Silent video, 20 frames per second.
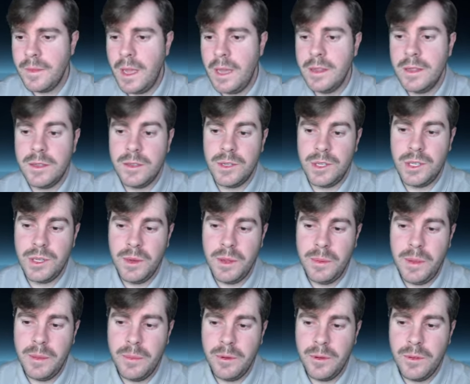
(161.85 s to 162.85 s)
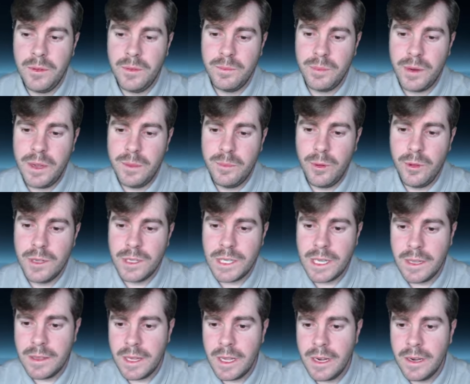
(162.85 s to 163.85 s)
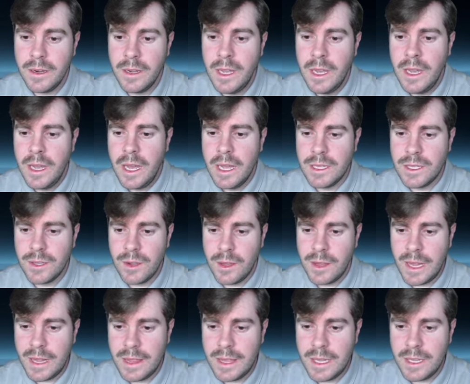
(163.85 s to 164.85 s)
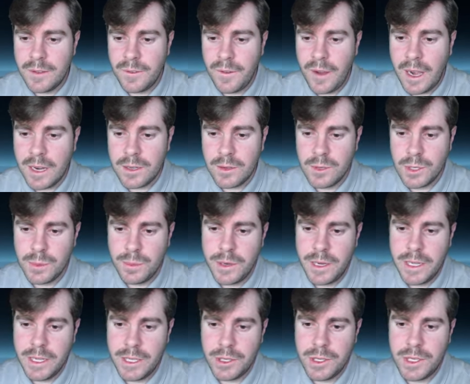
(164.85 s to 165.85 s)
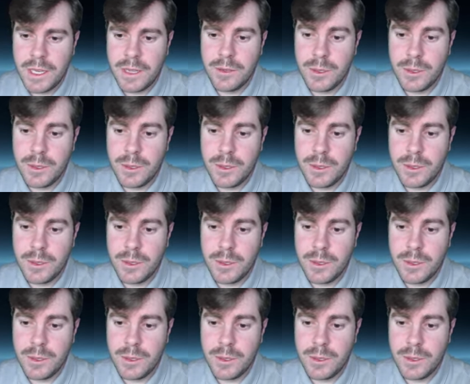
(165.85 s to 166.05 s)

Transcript: I think there's too many people pretty bullish out there, and so I thought this fractal was pretty interesting.